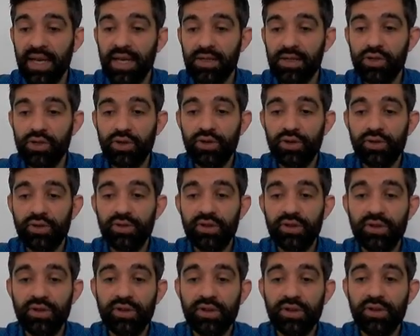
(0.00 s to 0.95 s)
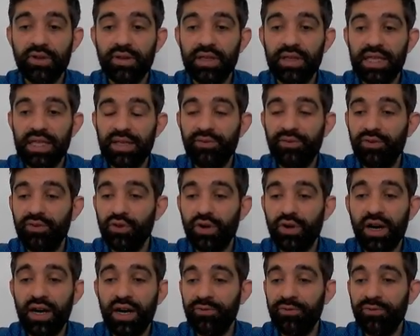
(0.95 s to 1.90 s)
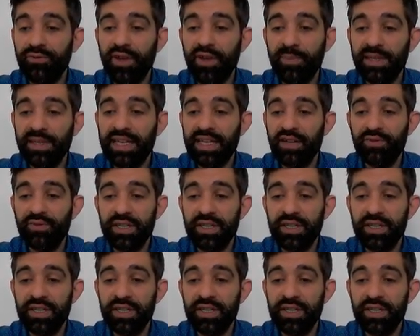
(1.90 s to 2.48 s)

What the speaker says: So if you are familiar